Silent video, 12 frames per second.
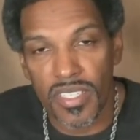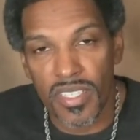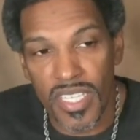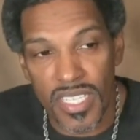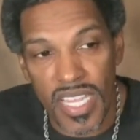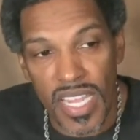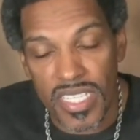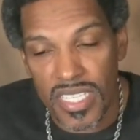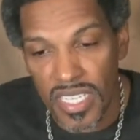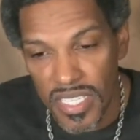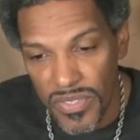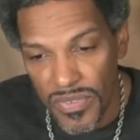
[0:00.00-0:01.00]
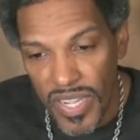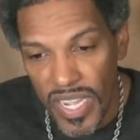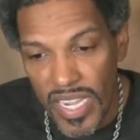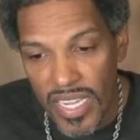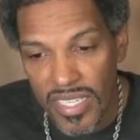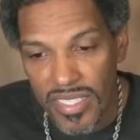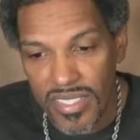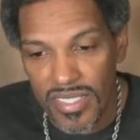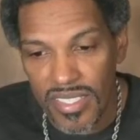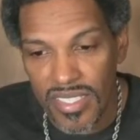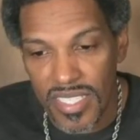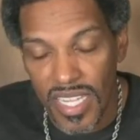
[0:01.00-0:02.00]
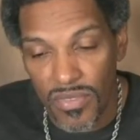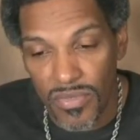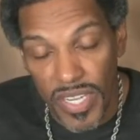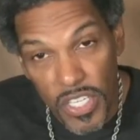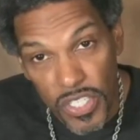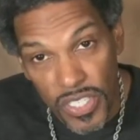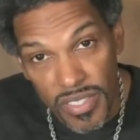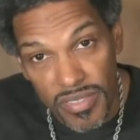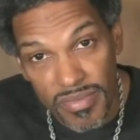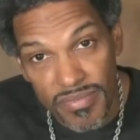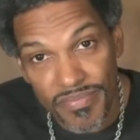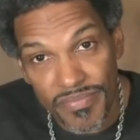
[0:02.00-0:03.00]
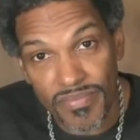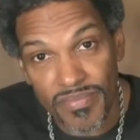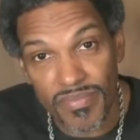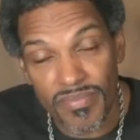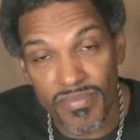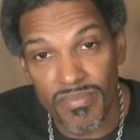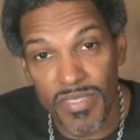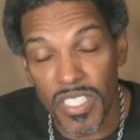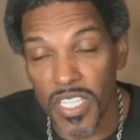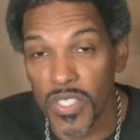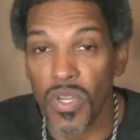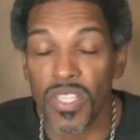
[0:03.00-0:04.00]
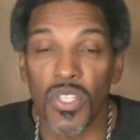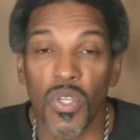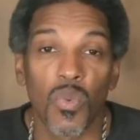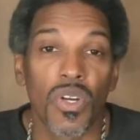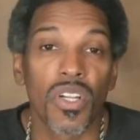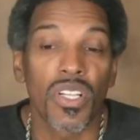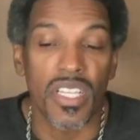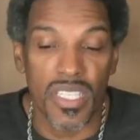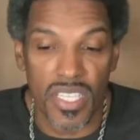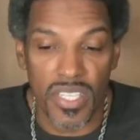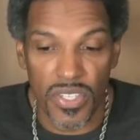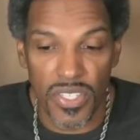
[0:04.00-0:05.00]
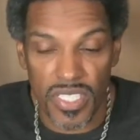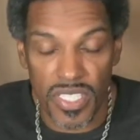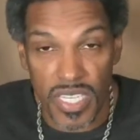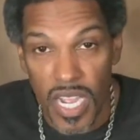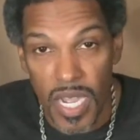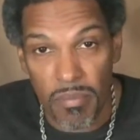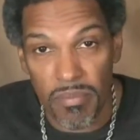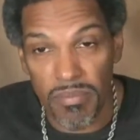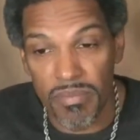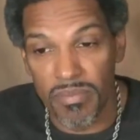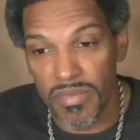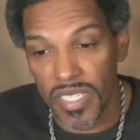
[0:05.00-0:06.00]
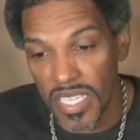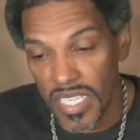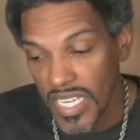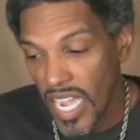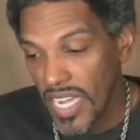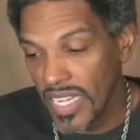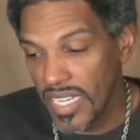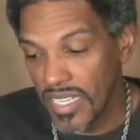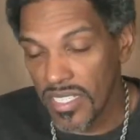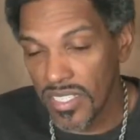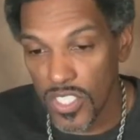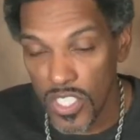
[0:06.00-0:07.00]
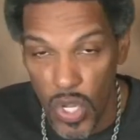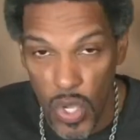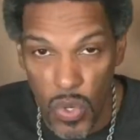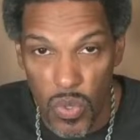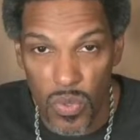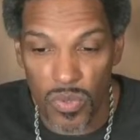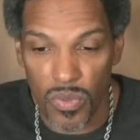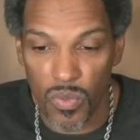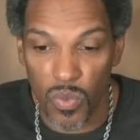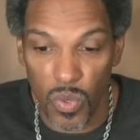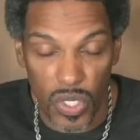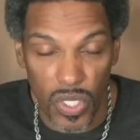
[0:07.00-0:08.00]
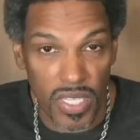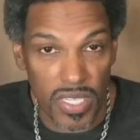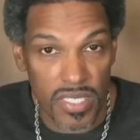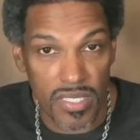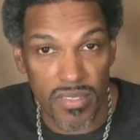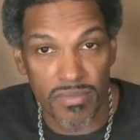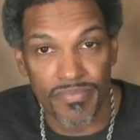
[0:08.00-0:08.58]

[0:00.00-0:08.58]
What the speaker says: does that solidify salvation? Because what the world considers dumb, idiotic, slow, worthless,